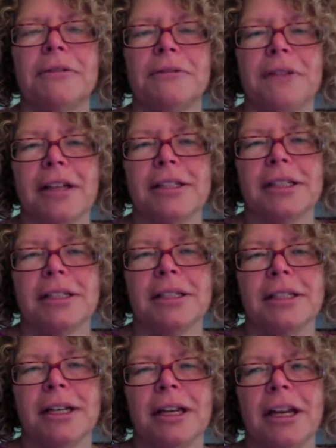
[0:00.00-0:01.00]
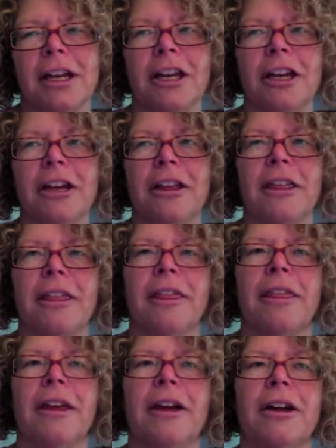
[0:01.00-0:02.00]
their
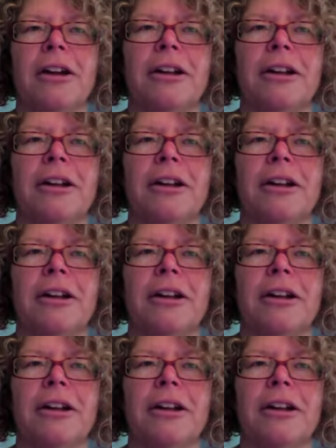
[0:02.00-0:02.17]
ancestry.